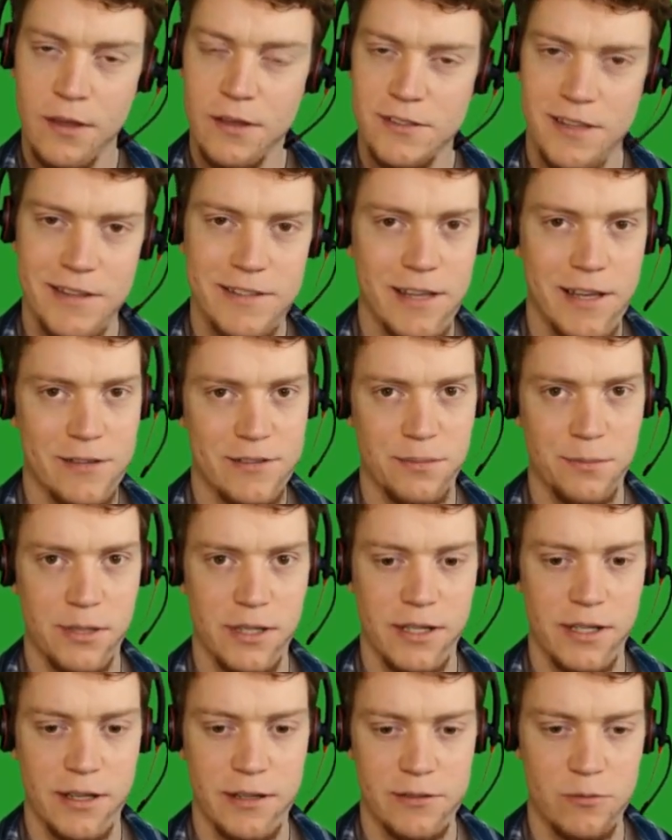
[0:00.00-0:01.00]
So that's how
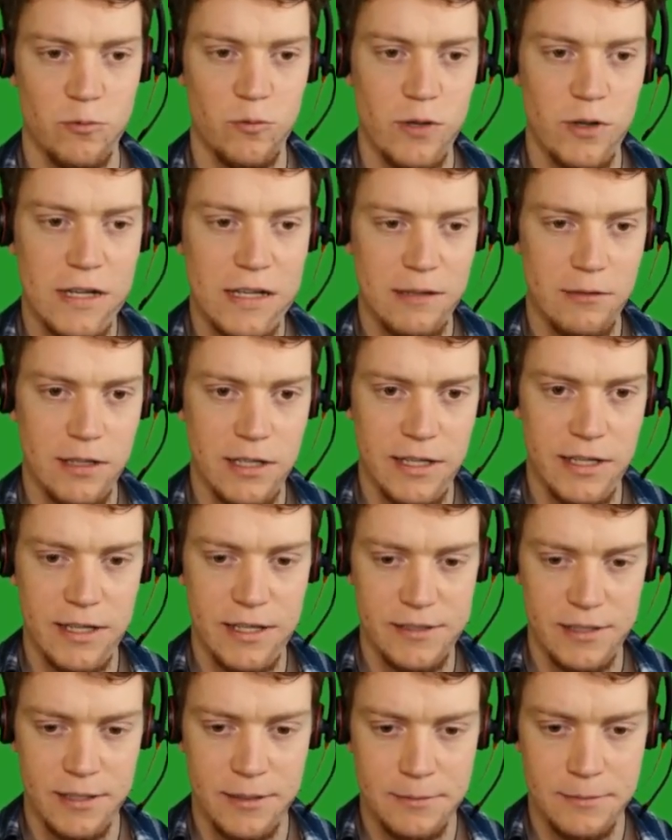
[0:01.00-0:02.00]
simple it is. Really, really
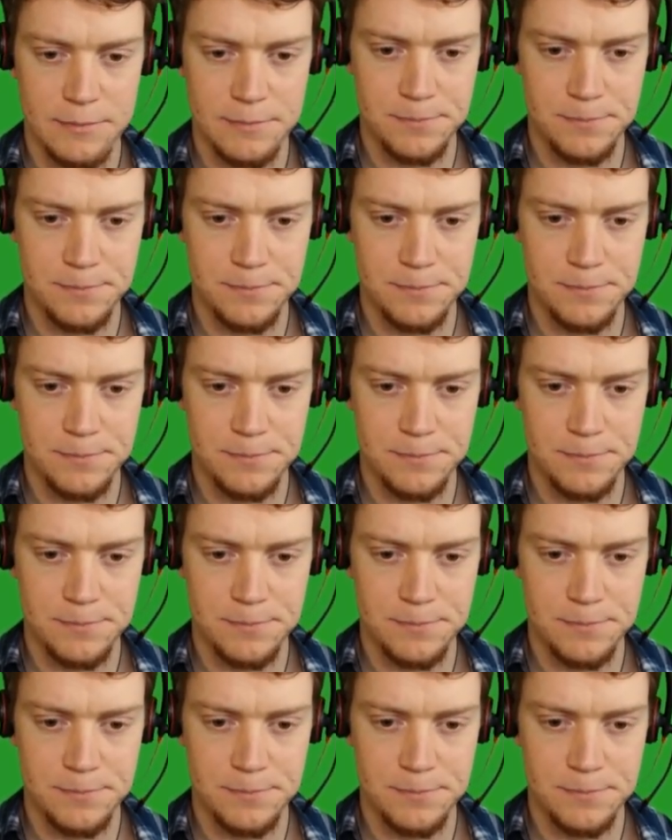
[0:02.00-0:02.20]
easy.